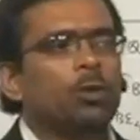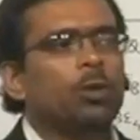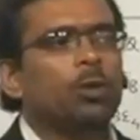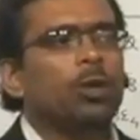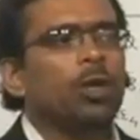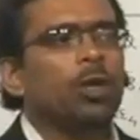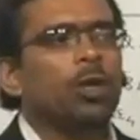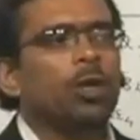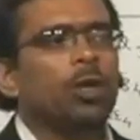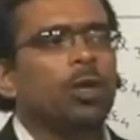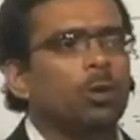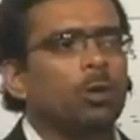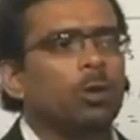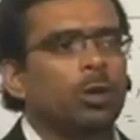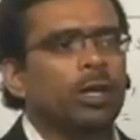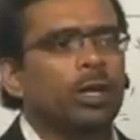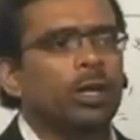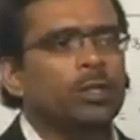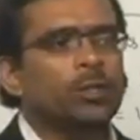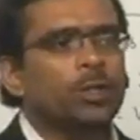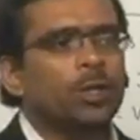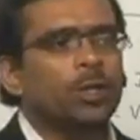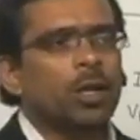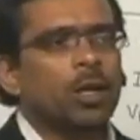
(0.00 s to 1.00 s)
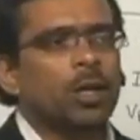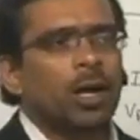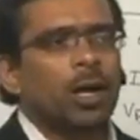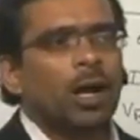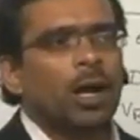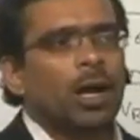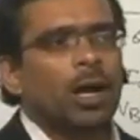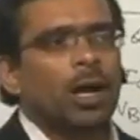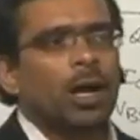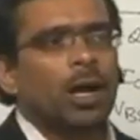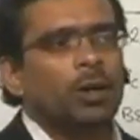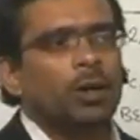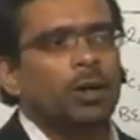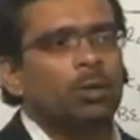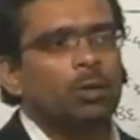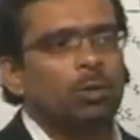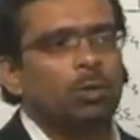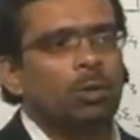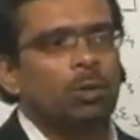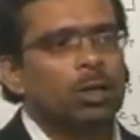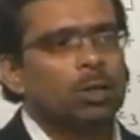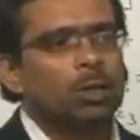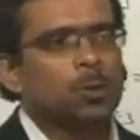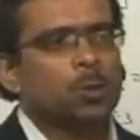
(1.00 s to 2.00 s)
Okay, what you need to do
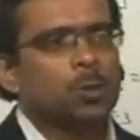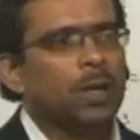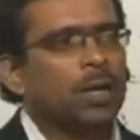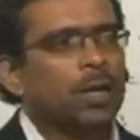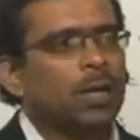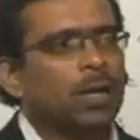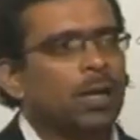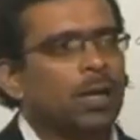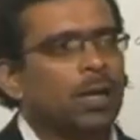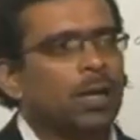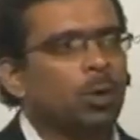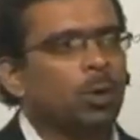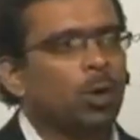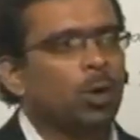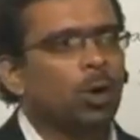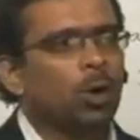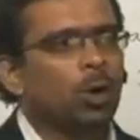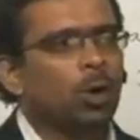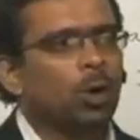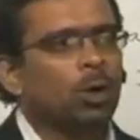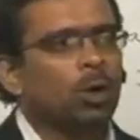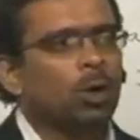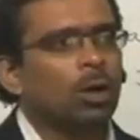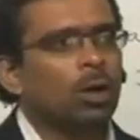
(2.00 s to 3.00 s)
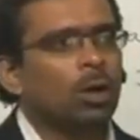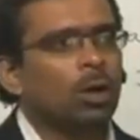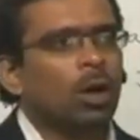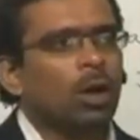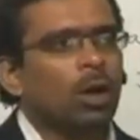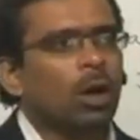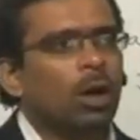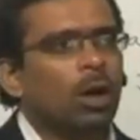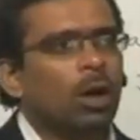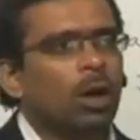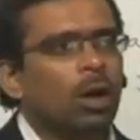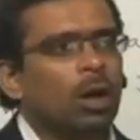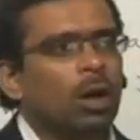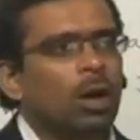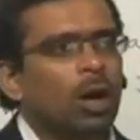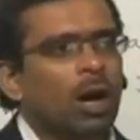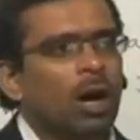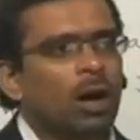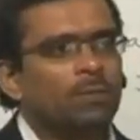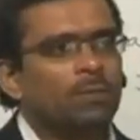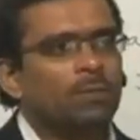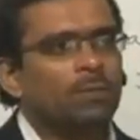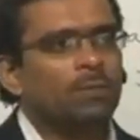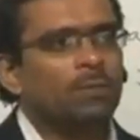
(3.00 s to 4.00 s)
is, you are speaking
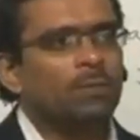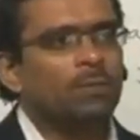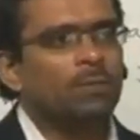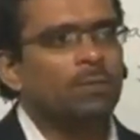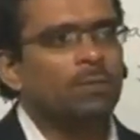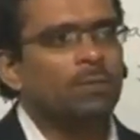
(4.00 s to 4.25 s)
about